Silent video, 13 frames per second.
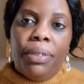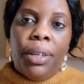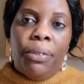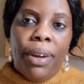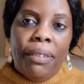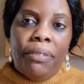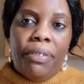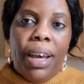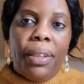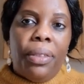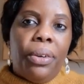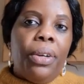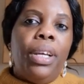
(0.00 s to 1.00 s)
the
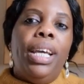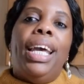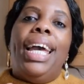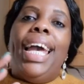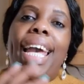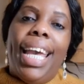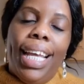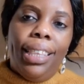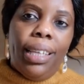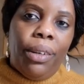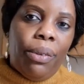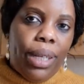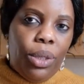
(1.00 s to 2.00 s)
grandfather, and
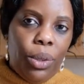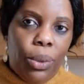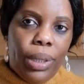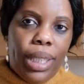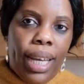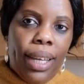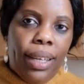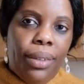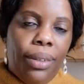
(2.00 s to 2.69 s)
the granddaughter.